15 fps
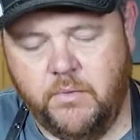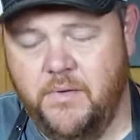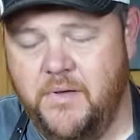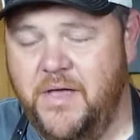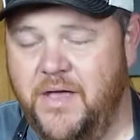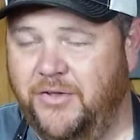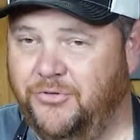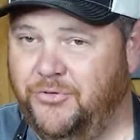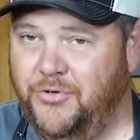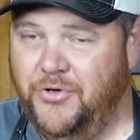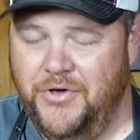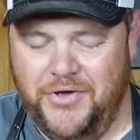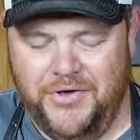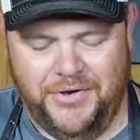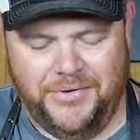That's
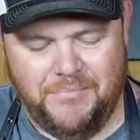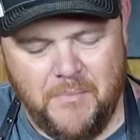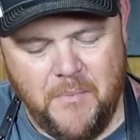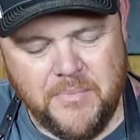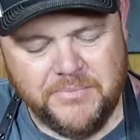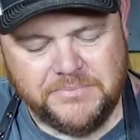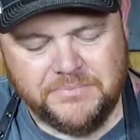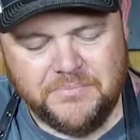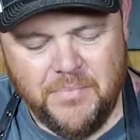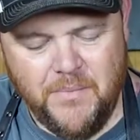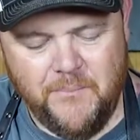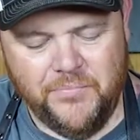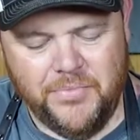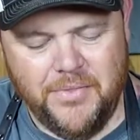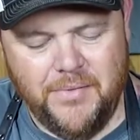good.
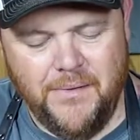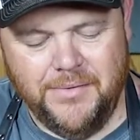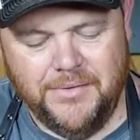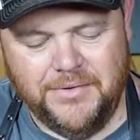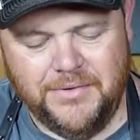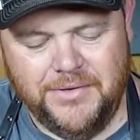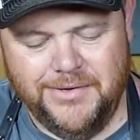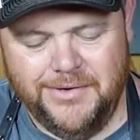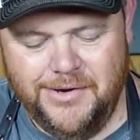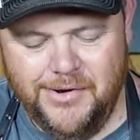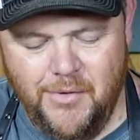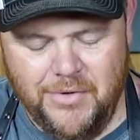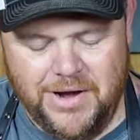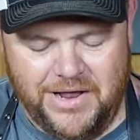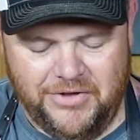Good
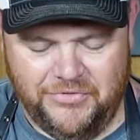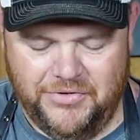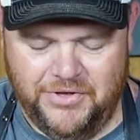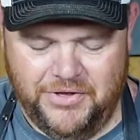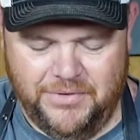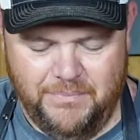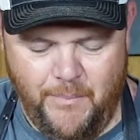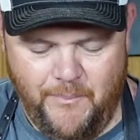Lord, that's good.